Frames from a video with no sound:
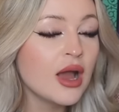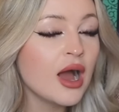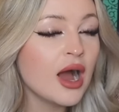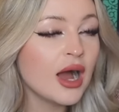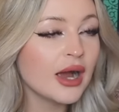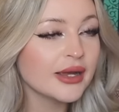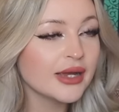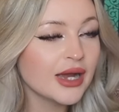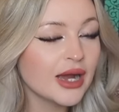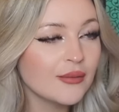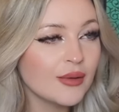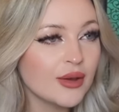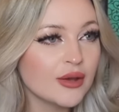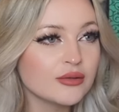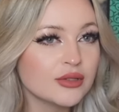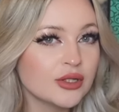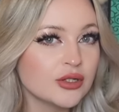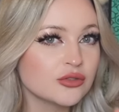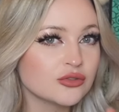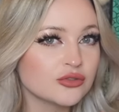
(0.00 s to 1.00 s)
I am
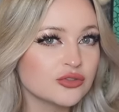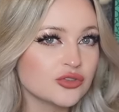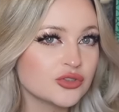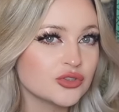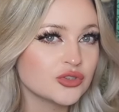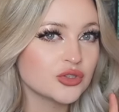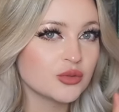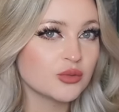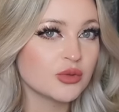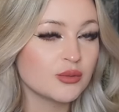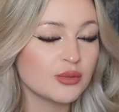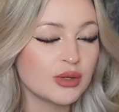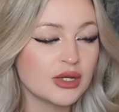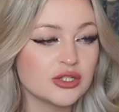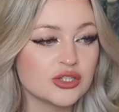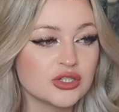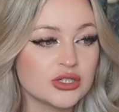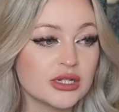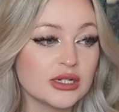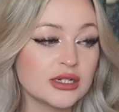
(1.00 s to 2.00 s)
only 100 and something
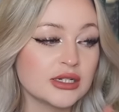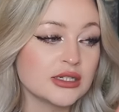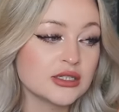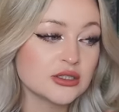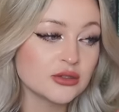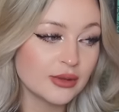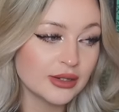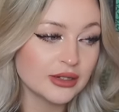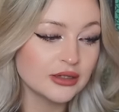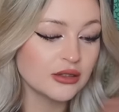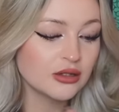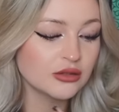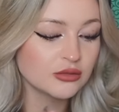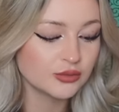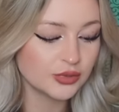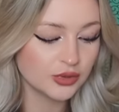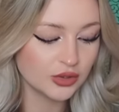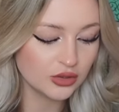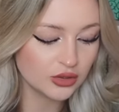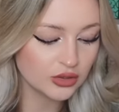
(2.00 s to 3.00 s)
pages in and it's quite a long
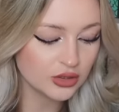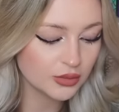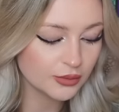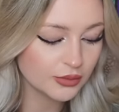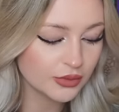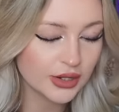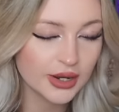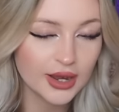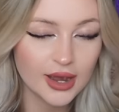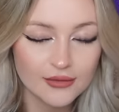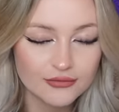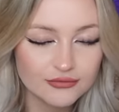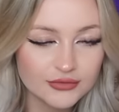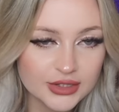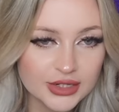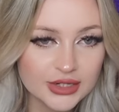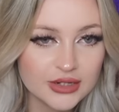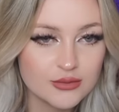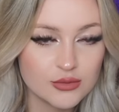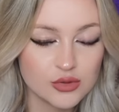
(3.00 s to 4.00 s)
book but I haven't
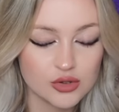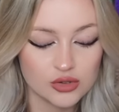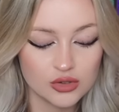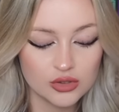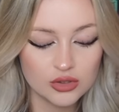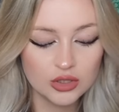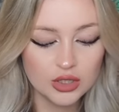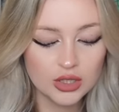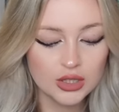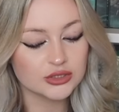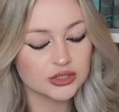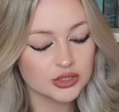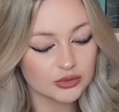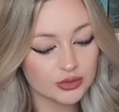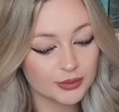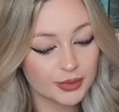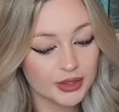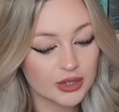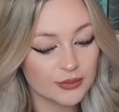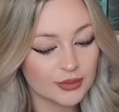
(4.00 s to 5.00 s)
read any more so I do
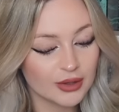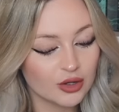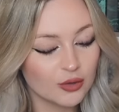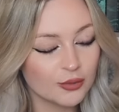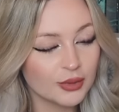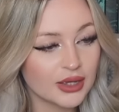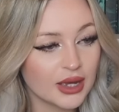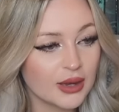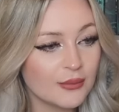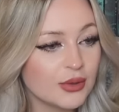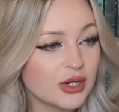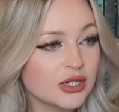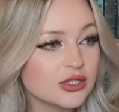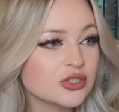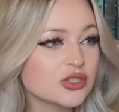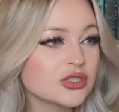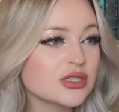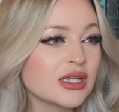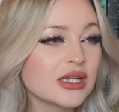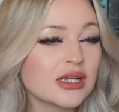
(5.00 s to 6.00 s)
want to pick it back up again but I
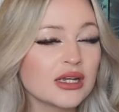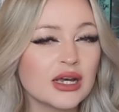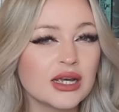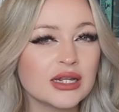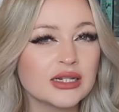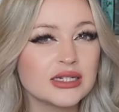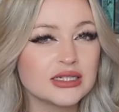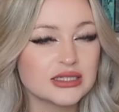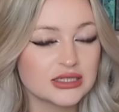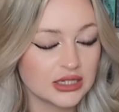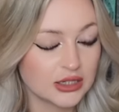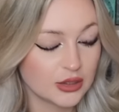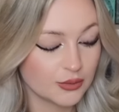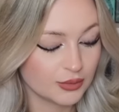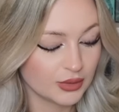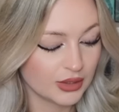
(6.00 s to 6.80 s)
just think I need to take a,